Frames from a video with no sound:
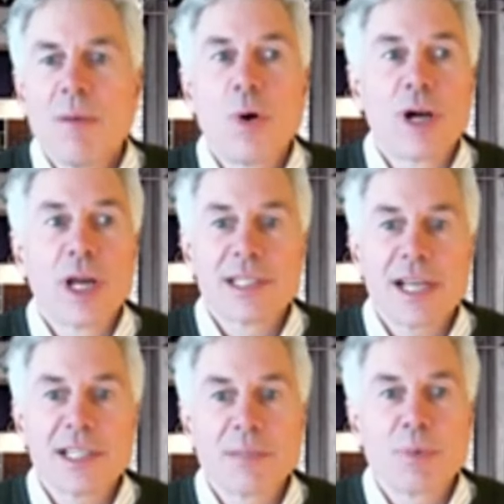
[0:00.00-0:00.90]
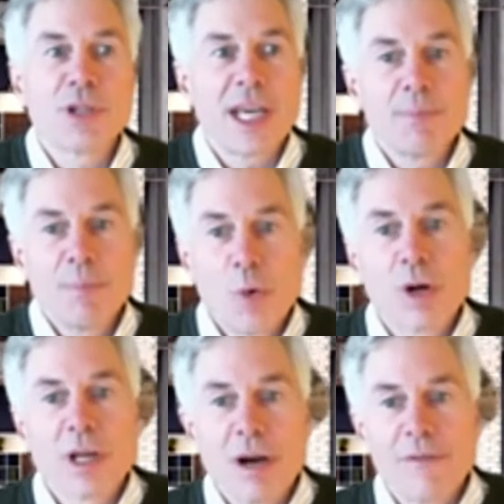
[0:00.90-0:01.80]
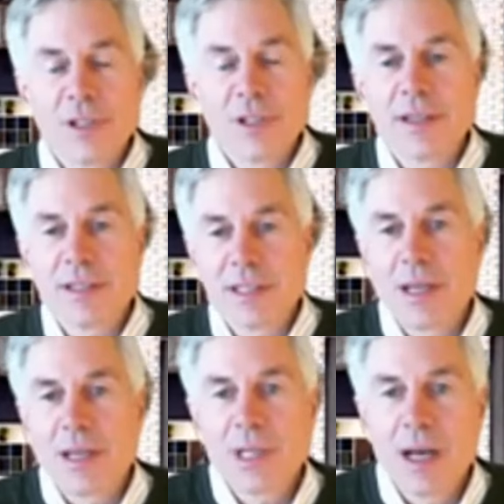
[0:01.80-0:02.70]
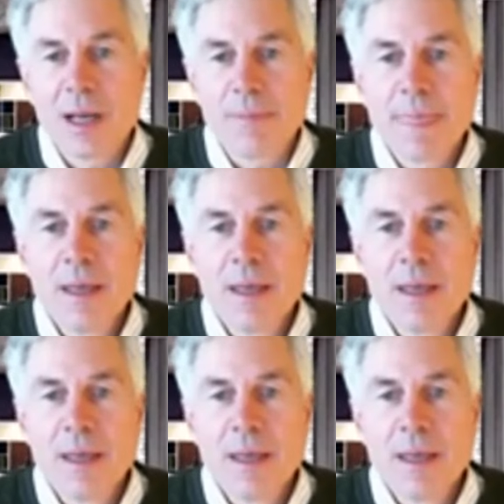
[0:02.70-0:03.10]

more accessible, yet more governed at the same time.